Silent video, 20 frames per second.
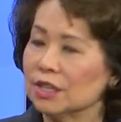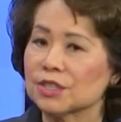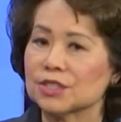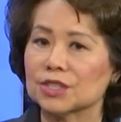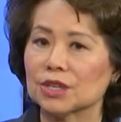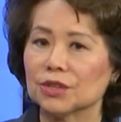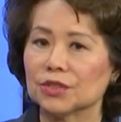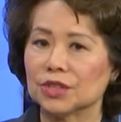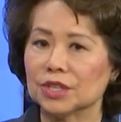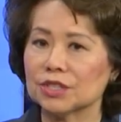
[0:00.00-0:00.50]

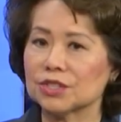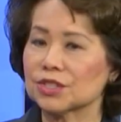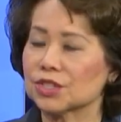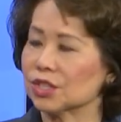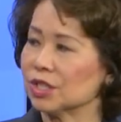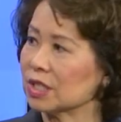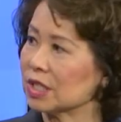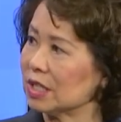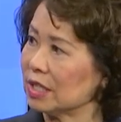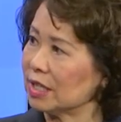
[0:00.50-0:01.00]
So this
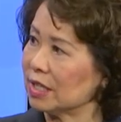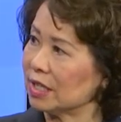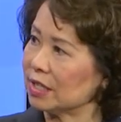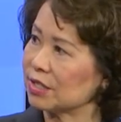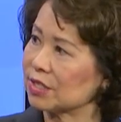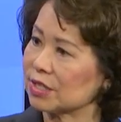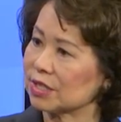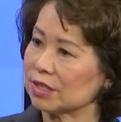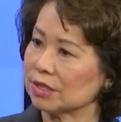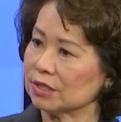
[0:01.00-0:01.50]
took
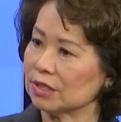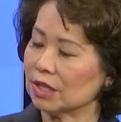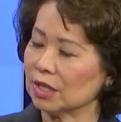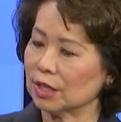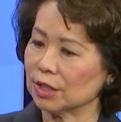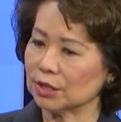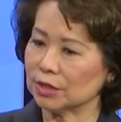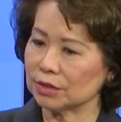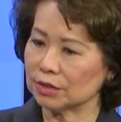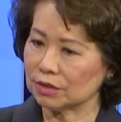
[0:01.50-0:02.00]
its
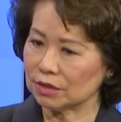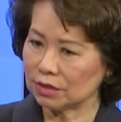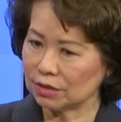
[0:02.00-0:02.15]
uh,